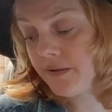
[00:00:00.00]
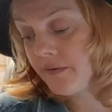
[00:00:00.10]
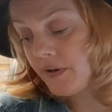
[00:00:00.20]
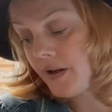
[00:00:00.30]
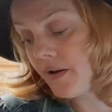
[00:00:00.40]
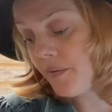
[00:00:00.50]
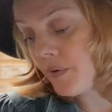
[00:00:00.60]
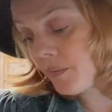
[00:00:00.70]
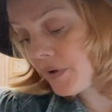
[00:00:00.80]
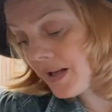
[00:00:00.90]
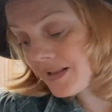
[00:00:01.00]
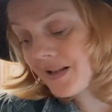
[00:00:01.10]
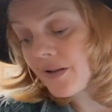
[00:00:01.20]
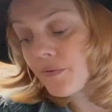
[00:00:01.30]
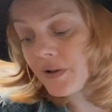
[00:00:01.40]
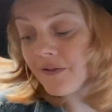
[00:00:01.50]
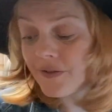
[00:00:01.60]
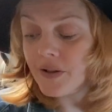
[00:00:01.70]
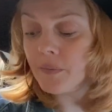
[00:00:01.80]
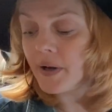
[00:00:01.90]
Uh, where I'm going to ask how they really
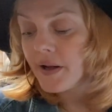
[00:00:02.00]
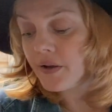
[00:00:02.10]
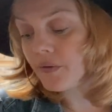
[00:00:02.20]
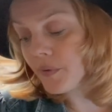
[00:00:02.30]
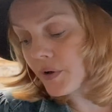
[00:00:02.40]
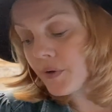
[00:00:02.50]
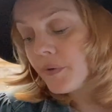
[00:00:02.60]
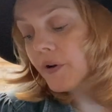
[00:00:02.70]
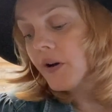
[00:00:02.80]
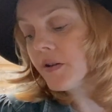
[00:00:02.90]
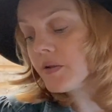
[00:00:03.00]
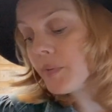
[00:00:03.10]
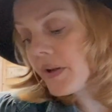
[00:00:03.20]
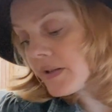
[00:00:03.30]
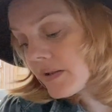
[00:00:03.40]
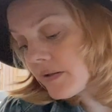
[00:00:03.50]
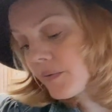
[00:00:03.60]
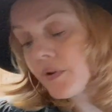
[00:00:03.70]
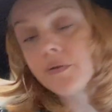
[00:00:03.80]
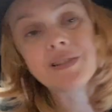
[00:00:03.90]
feel about you. Where are you in their heart space?
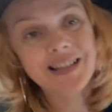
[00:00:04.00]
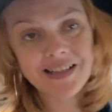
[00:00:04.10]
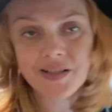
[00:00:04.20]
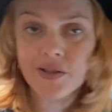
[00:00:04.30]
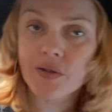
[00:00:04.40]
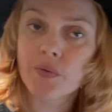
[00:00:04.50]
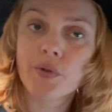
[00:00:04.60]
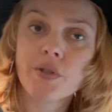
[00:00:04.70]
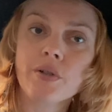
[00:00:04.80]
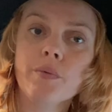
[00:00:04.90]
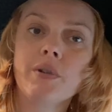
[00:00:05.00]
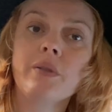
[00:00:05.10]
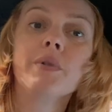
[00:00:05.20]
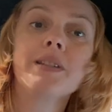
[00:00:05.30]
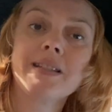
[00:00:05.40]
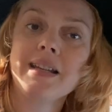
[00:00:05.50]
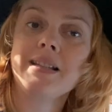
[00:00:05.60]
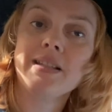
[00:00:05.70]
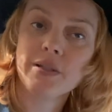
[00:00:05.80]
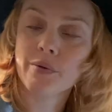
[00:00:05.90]
What are their intentions towards you? What do they want to say
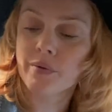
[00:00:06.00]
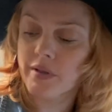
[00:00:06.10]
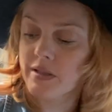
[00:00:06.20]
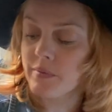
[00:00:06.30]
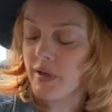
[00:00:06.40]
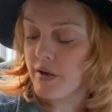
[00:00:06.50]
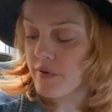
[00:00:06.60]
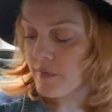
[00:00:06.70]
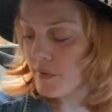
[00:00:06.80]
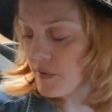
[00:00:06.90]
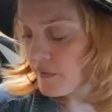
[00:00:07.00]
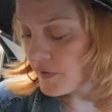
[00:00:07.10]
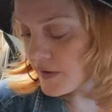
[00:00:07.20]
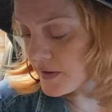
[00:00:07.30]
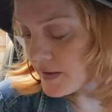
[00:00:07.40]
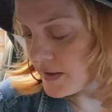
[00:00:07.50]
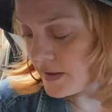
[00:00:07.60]
to you? And some guidance from the universe.